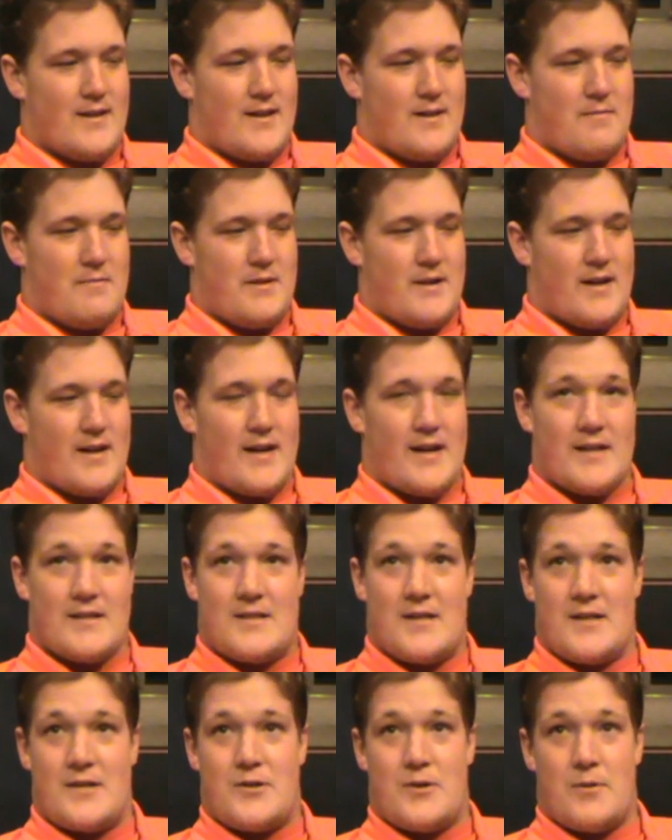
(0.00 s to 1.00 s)
I mean, I guess
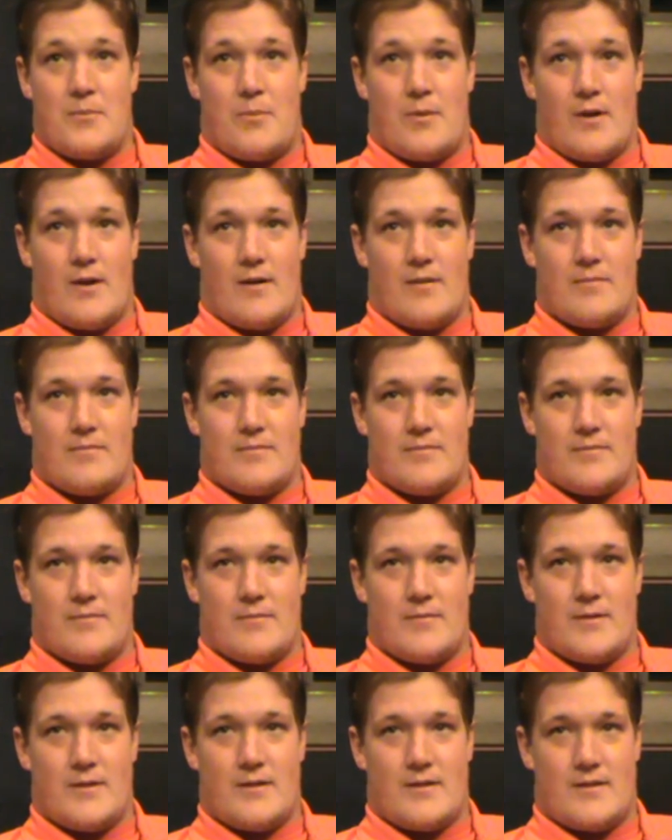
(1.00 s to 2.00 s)
that's your problem
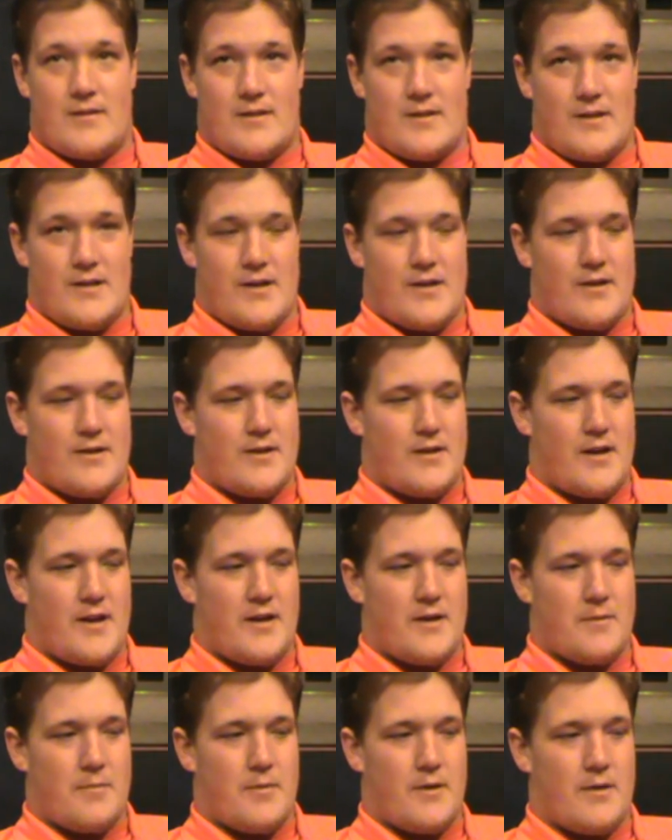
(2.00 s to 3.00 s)
when, you know, you're
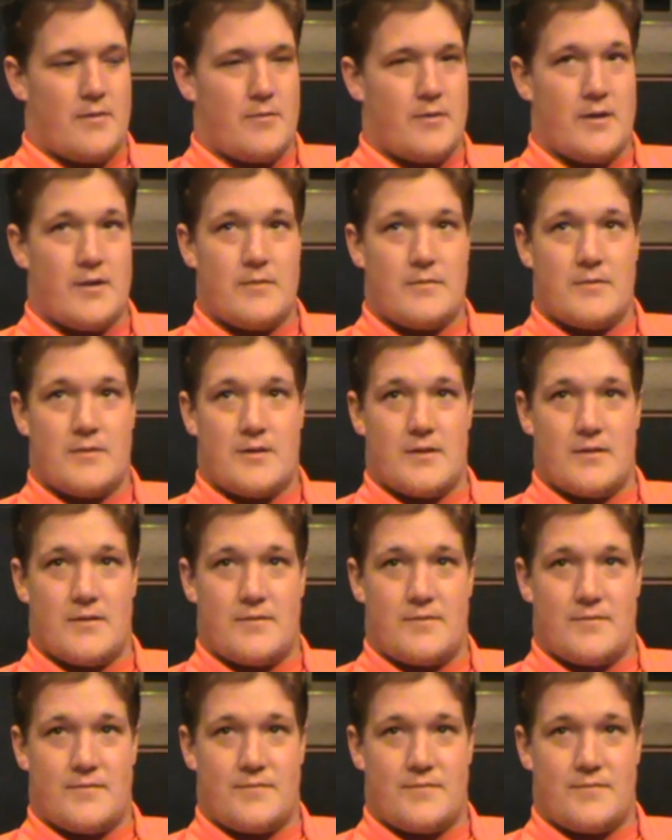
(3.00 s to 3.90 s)
getting your butt whipped, so.